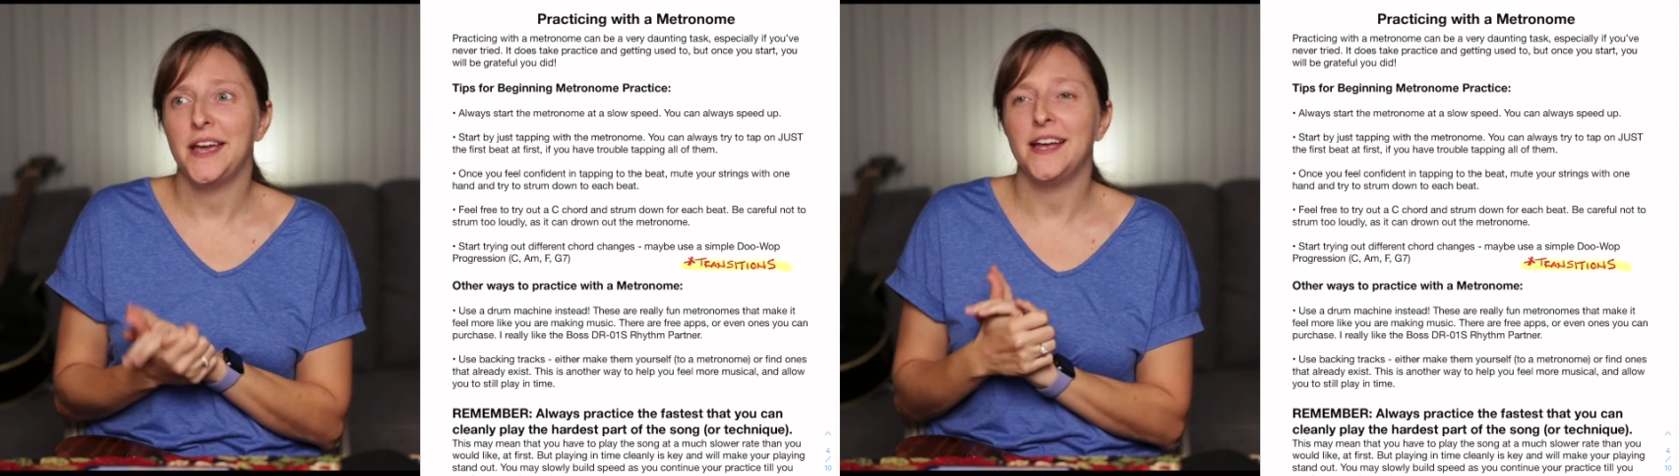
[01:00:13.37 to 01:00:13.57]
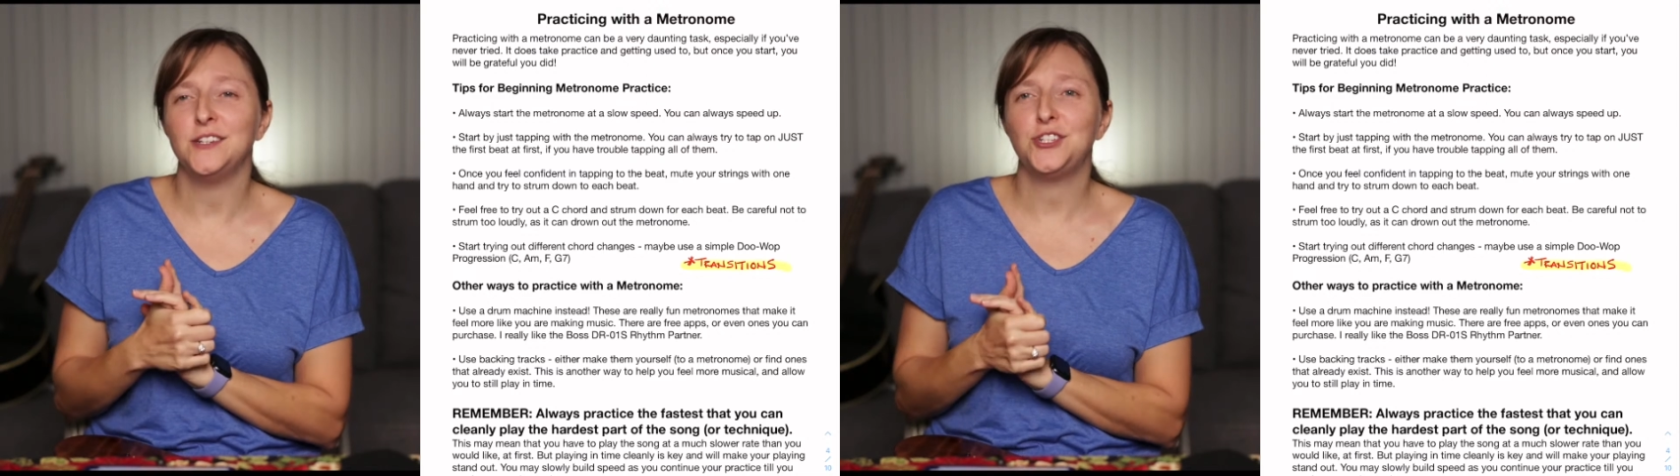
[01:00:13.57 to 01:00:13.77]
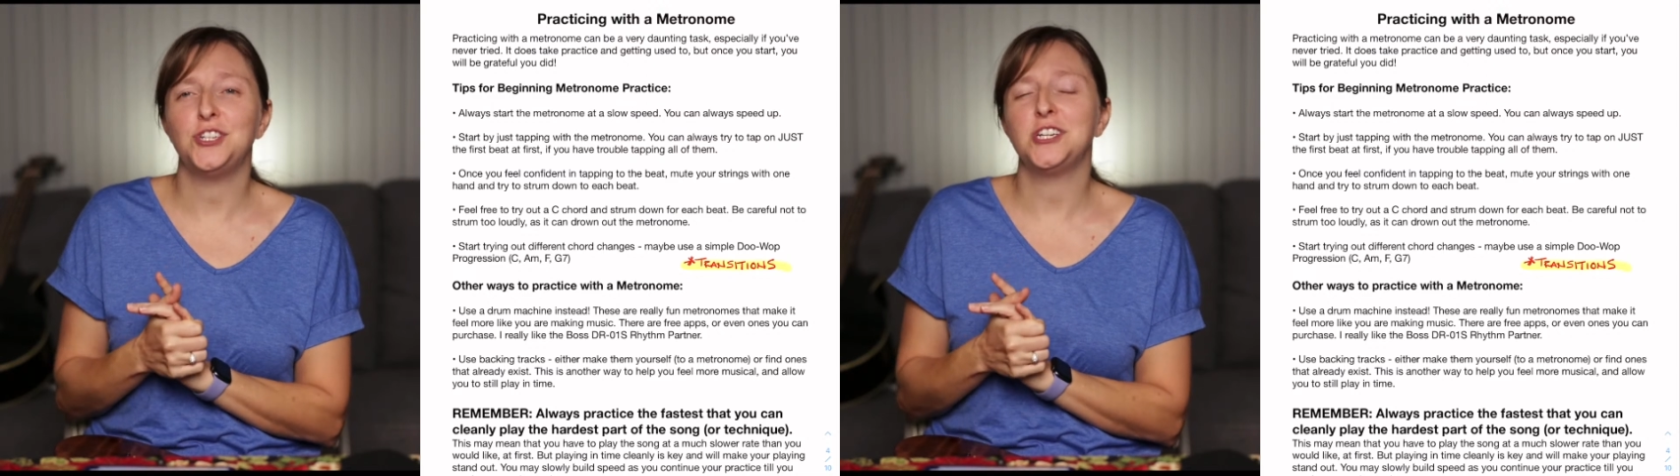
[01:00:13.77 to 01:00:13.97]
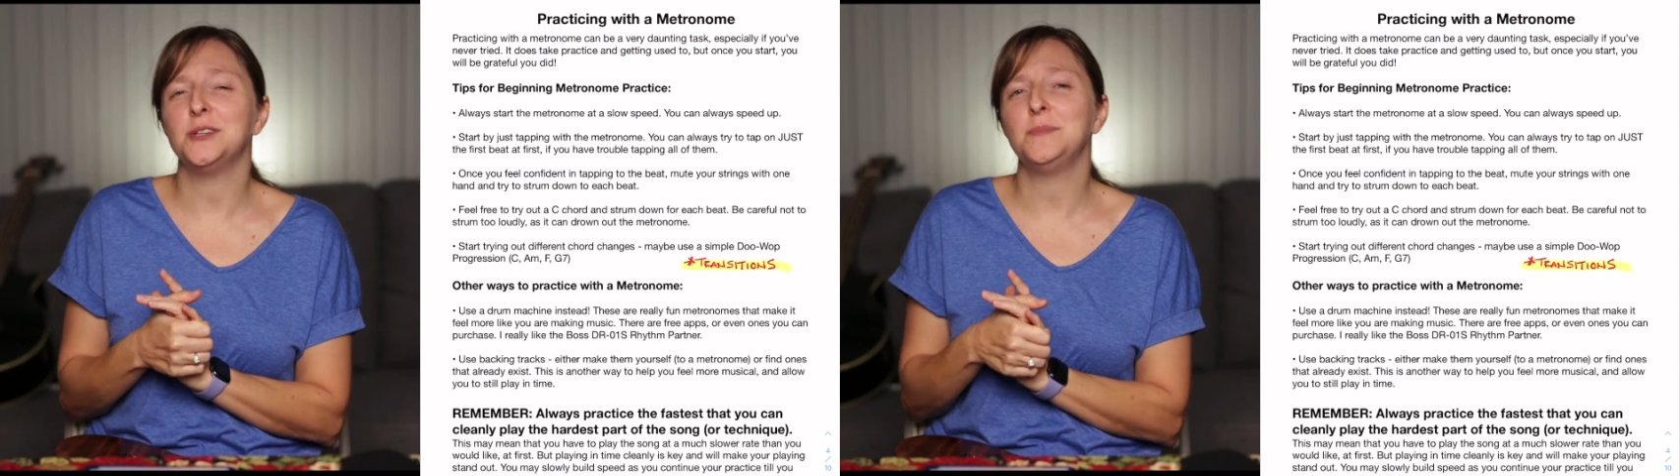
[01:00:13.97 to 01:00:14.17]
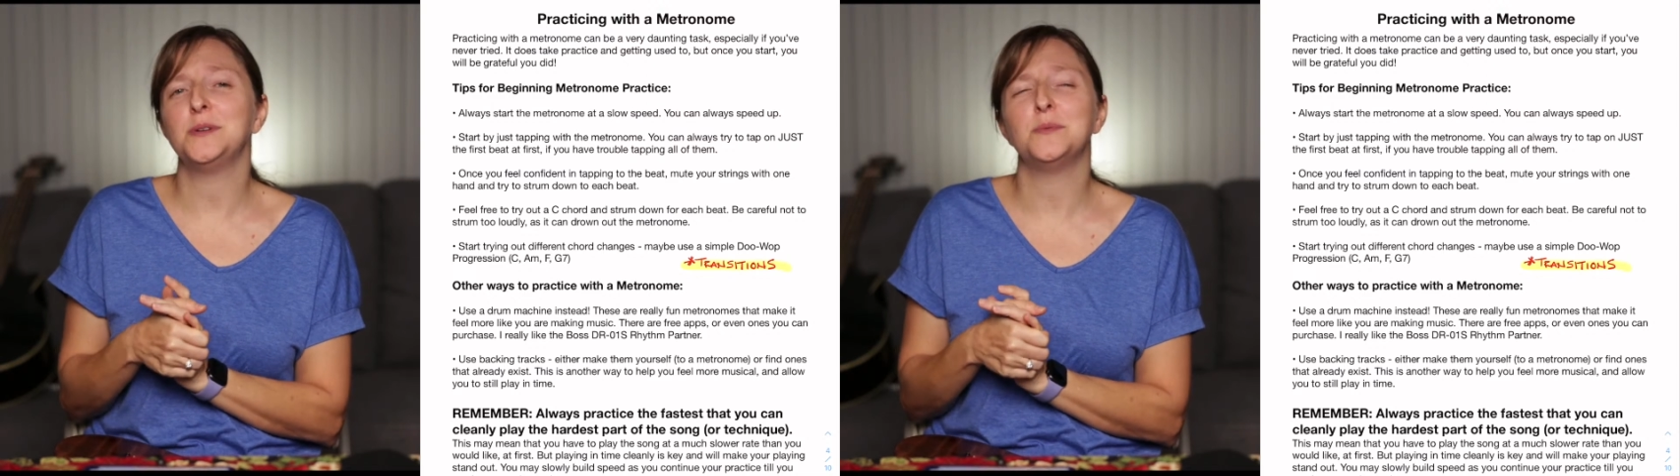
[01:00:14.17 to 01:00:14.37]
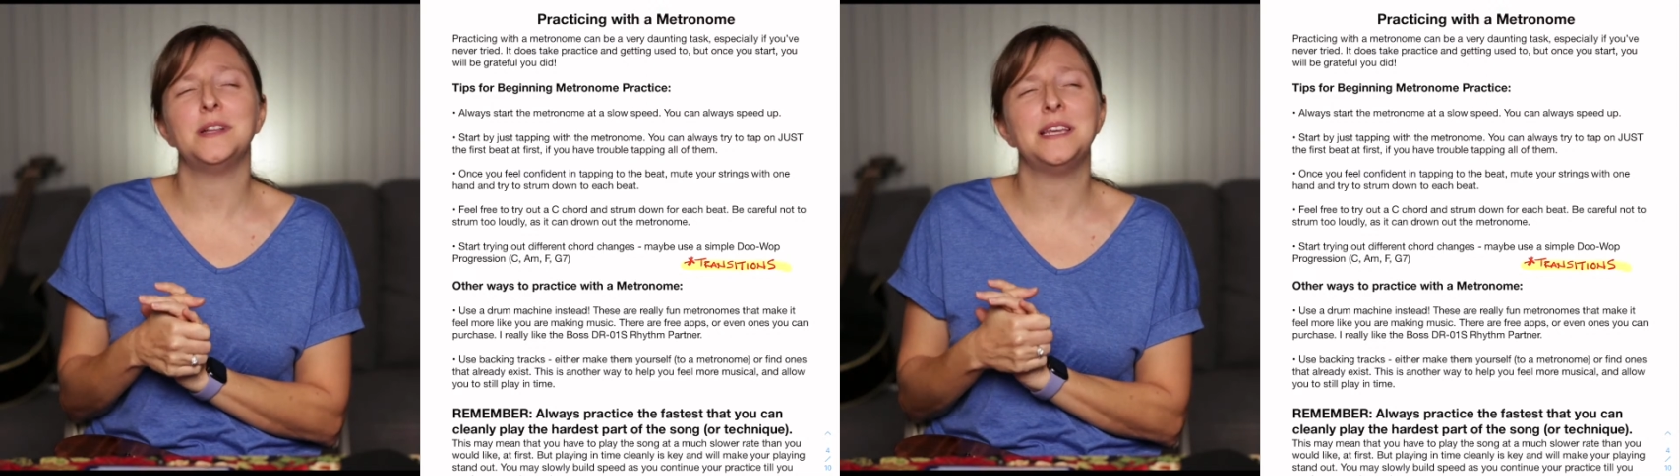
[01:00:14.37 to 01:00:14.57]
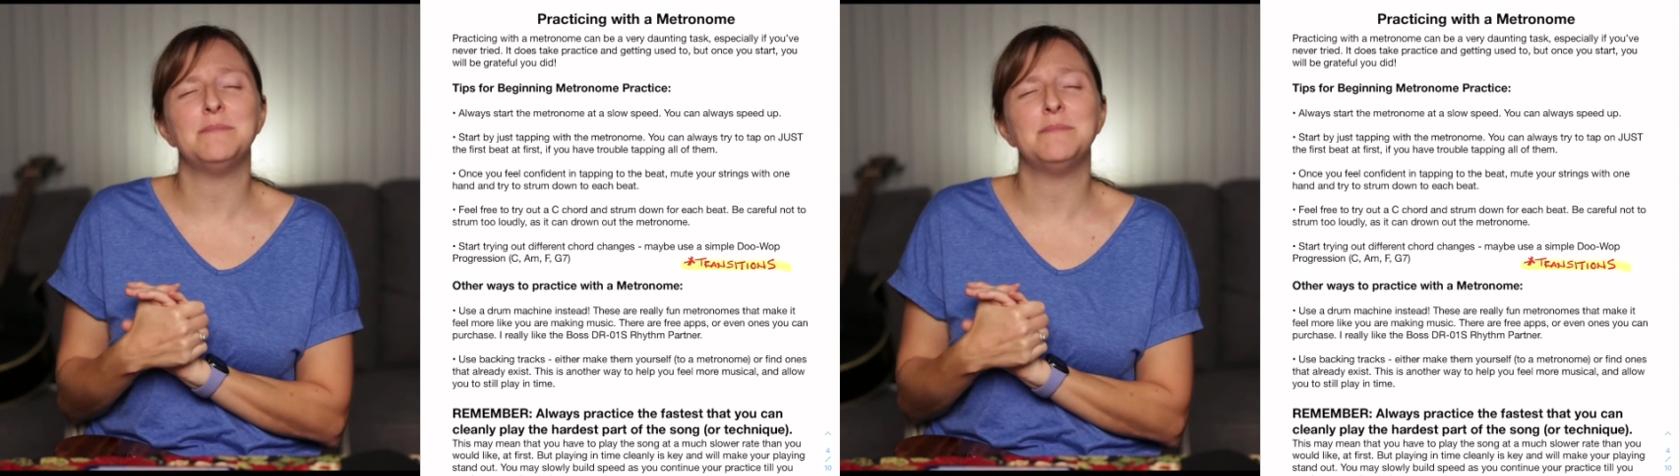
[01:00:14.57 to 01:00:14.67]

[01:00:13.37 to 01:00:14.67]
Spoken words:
and she can be really